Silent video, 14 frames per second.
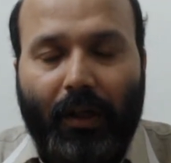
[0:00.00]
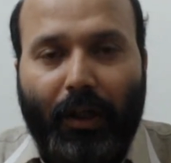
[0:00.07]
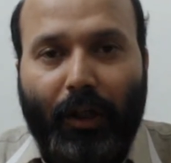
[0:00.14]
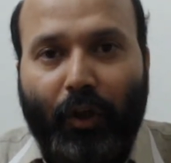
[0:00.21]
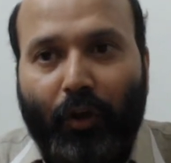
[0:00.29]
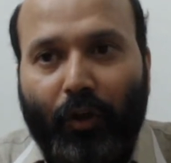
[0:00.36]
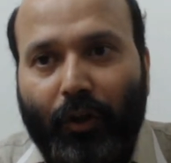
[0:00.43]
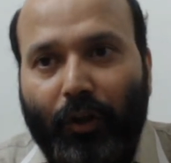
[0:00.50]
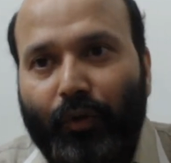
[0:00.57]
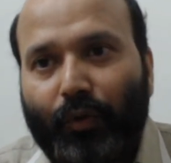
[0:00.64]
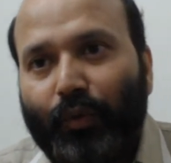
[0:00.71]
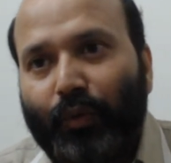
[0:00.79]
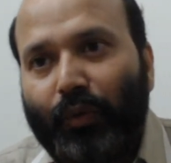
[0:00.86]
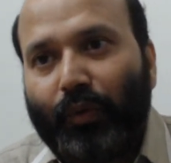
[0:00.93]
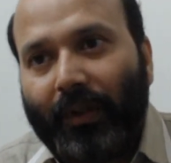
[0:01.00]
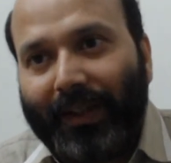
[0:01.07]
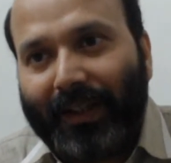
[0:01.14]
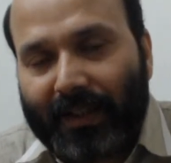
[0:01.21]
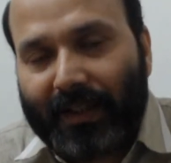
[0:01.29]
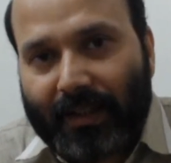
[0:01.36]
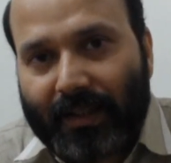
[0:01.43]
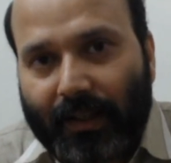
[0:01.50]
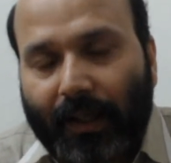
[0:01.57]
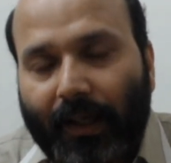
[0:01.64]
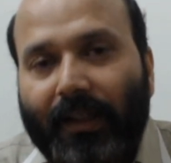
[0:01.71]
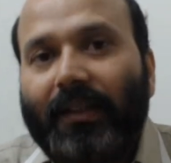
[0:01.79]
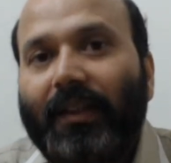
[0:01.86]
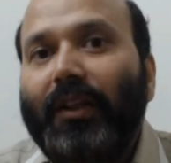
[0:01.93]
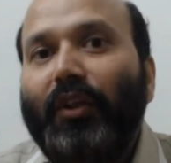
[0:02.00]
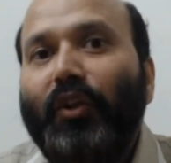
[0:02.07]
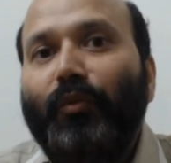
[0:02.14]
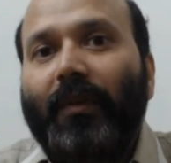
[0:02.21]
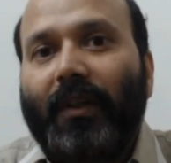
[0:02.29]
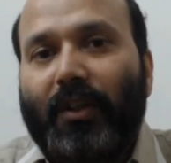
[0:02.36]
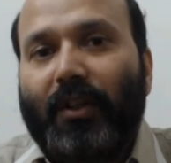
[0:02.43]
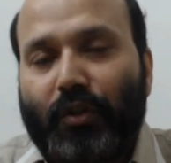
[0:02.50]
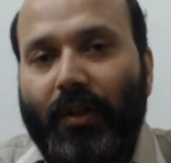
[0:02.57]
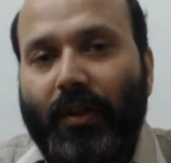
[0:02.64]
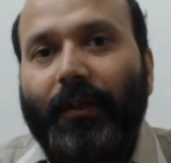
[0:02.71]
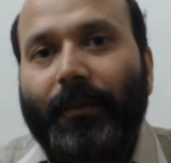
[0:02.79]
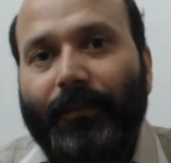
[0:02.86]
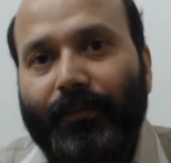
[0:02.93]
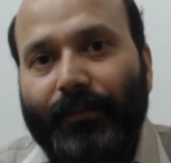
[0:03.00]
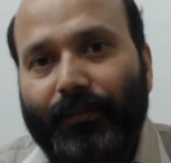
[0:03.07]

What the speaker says: in order to reconstruct the human history